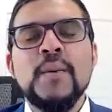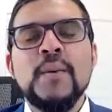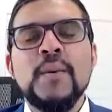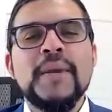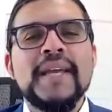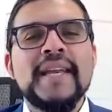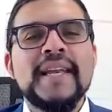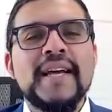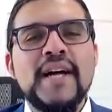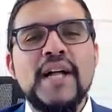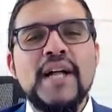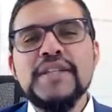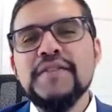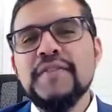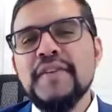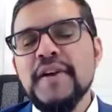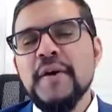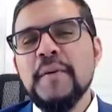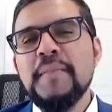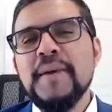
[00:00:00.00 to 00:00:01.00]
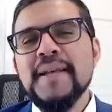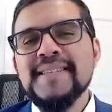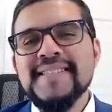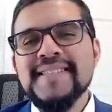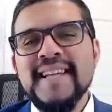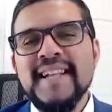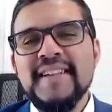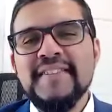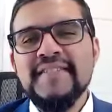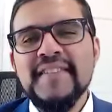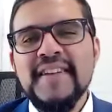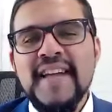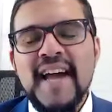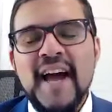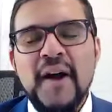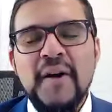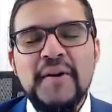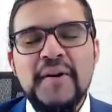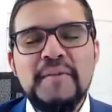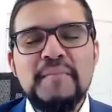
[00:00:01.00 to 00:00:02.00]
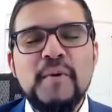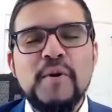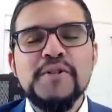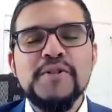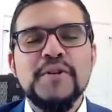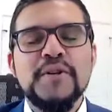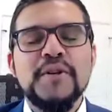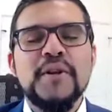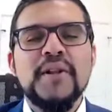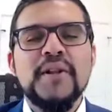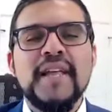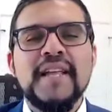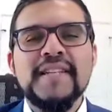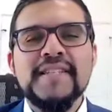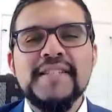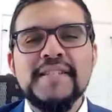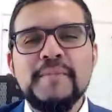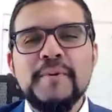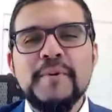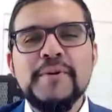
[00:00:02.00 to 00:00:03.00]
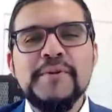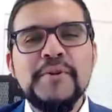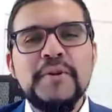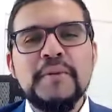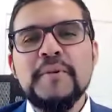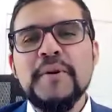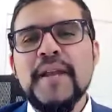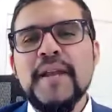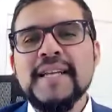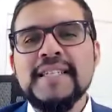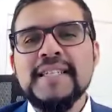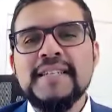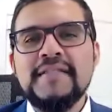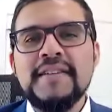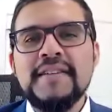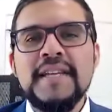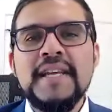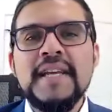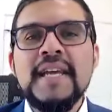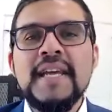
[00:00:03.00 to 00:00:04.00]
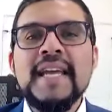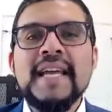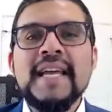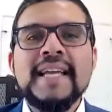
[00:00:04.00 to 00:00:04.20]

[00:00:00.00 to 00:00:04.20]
We can cultivate our best self, our emotional and spiritual productivity,